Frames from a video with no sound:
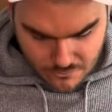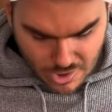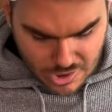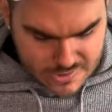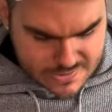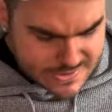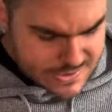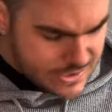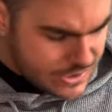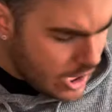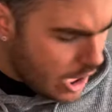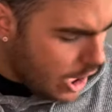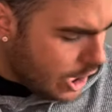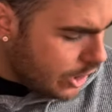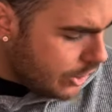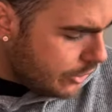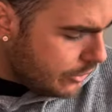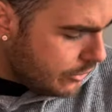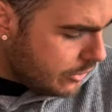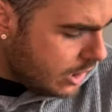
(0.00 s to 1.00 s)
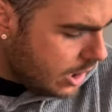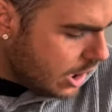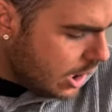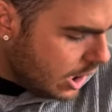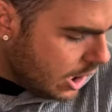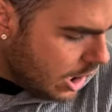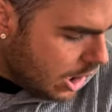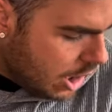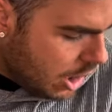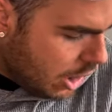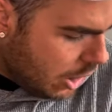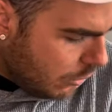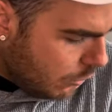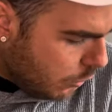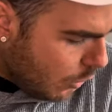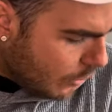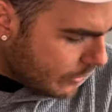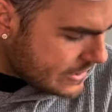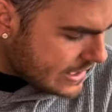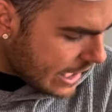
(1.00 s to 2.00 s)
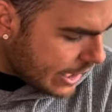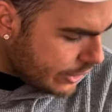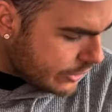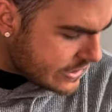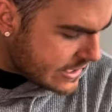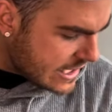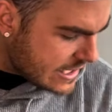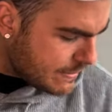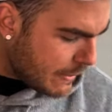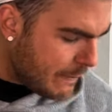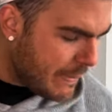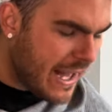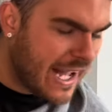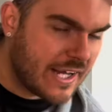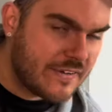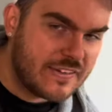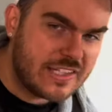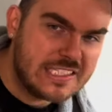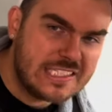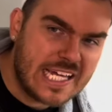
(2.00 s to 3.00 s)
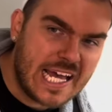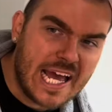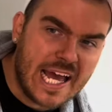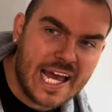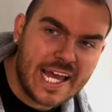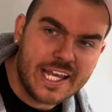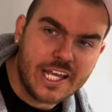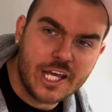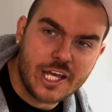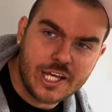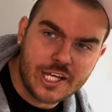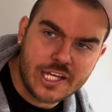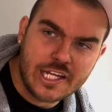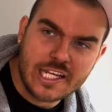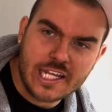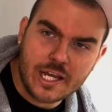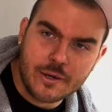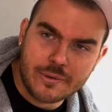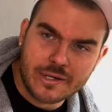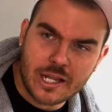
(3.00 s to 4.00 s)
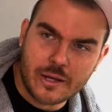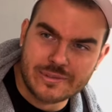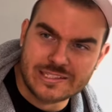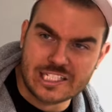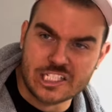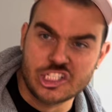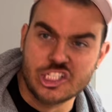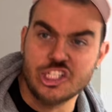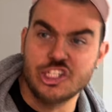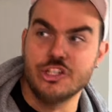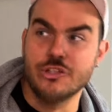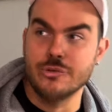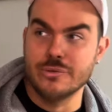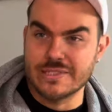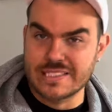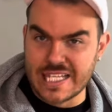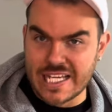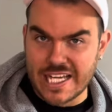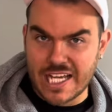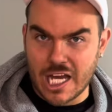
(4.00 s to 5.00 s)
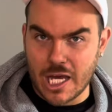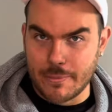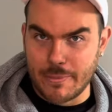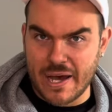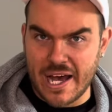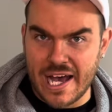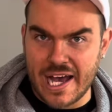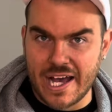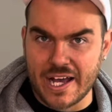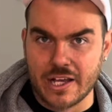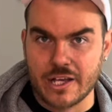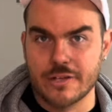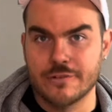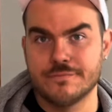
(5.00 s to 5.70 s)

So what was I using as my bag of the day earlier when I was actually using a bag?